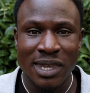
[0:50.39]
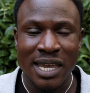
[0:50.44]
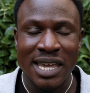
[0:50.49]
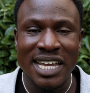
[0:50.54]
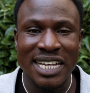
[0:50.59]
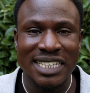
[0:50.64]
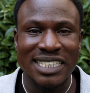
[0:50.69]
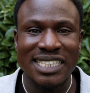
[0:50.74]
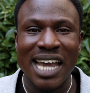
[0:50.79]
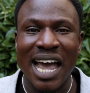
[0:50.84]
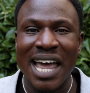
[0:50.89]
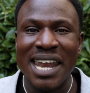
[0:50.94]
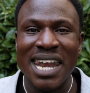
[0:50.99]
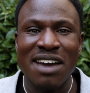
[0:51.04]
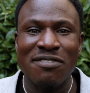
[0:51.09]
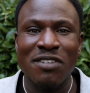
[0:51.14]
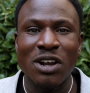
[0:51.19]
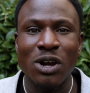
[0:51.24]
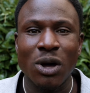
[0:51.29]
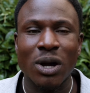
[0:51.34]
You see, I
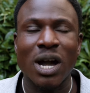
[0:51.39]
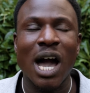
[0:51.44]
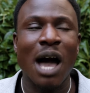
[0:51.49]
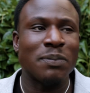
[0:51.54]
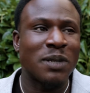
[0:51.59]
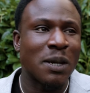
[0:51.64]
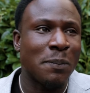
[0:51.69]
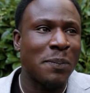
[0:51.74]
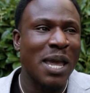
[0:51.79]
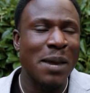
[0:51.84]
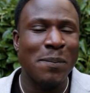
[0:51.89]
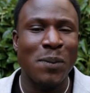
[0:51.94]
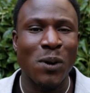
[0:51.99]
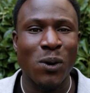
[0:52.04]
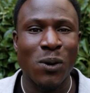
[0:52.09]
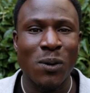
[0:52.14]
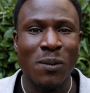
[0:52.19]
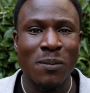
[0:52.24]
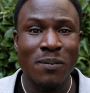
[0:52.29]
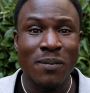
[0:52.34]
never look up to
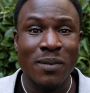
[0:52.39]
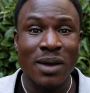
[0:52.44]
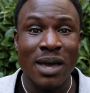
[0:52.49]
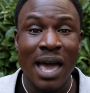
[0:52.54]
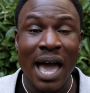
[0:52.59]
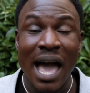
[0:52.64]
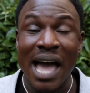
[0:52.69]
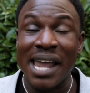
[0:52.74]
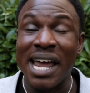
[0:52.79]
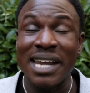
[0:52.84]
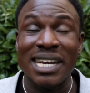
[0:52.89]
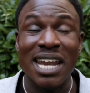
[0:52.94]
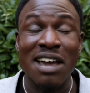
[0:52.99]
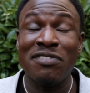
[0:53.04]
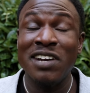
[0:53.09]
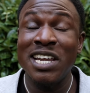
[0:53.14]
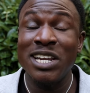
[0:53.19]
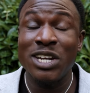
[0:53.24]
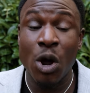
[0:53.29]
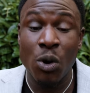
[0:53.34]
people, and I
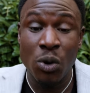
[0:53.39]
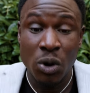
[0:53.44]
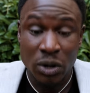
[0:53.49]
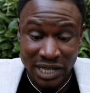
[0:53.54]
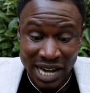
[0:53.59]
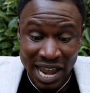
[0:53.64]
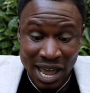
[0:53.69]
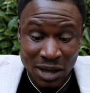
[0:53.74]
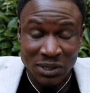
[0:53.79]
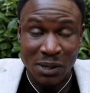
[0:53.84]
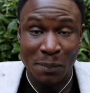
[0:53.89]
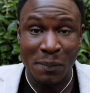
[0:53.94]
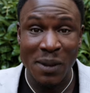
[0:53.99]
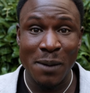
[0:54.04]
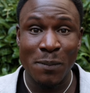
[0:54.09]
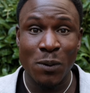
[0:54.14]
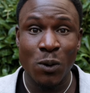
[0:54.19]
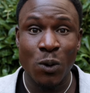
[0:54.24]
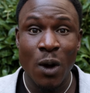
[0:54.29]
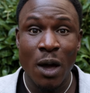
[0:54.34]
definitely don't look down to
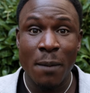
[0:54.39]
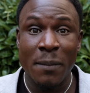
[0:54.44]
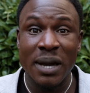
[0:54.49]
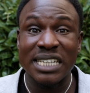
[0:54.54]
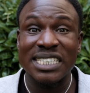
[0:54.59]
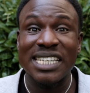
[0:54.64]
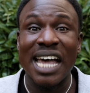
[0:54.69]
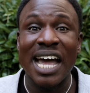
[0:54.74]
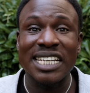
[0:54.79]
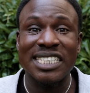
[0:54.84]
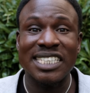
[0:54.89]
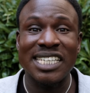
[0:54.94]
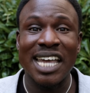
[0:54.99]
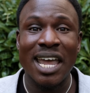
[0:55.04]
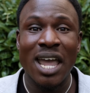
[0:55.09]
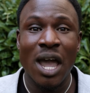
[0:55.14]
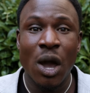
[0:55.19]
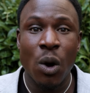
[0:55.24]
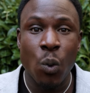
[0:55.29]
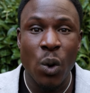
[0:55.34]
people because I
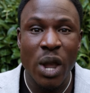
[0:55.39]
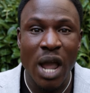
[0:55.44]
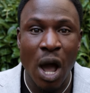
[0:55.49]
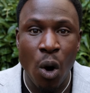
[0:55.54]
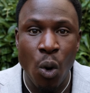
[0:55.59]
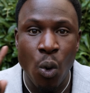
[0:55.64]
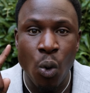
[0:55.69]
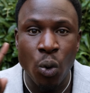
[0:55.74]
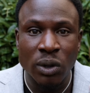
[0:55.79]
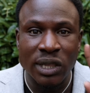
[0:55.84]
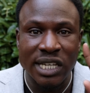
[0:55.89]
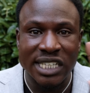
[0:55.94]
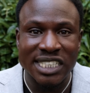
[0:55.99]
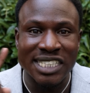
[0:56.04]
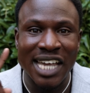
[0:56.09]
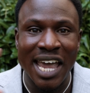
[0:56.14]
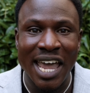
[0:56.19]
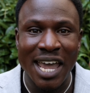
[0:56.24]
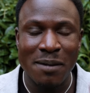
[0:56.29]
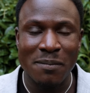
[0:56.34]
say we are all the
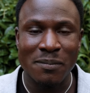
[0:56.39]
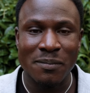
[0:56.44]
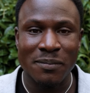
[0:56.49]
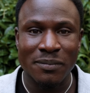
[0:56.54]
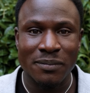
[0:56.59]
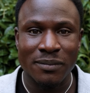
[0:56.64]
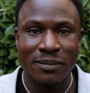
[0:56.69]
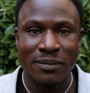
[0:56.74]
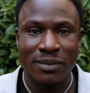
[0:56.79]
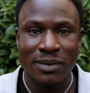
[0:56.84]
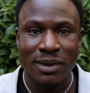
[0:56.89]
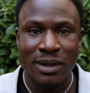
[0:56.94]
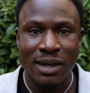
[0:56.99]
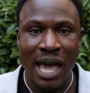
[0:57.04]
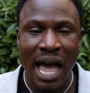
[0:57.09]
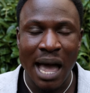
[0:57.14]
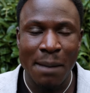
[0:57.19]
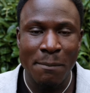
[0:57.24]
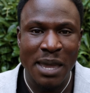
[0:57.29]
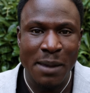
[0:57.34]
same.
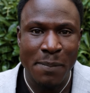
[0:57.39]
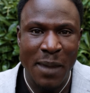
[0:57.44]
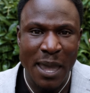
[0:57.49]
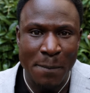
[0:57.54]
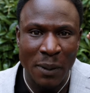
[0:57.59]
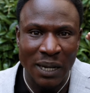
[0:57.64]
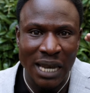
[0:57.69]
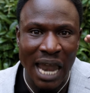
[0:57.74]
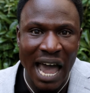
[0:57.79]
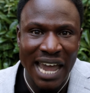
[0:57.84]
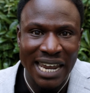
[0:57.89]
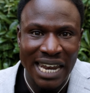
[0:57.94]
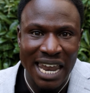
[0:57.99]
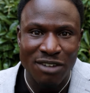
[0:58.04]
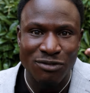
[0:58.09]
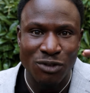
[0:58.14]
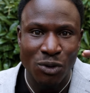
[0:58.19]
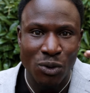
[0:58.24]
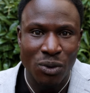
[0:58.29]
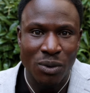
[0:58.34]
I meet people eye
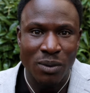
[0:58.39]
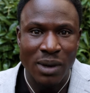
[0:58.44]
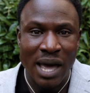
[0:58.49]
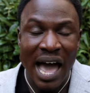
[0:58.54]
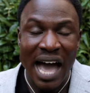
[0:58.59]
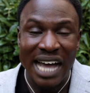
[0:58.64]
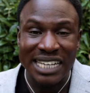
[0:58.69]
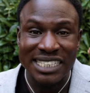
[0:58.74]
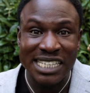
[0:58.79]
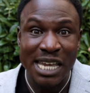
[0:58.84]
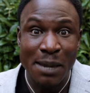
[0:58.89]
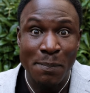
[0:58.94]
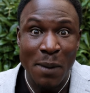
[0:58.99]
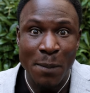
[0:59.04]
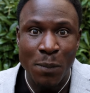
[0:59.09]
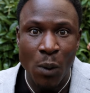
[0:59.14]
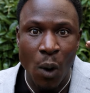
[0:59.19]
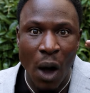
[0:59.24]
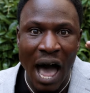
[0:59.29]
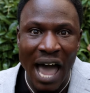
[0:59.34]
level, I see
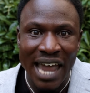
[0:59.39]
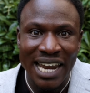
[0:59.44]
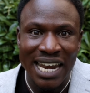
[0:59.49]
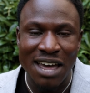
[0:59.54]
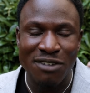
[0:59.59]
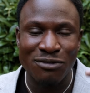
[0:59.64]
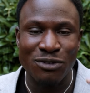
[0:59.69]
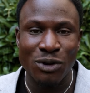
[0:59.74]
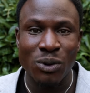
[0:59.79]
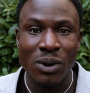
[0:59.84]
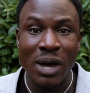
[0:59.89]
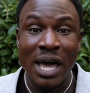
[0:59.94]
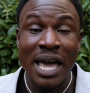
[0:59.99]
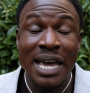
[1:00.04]
people eye level.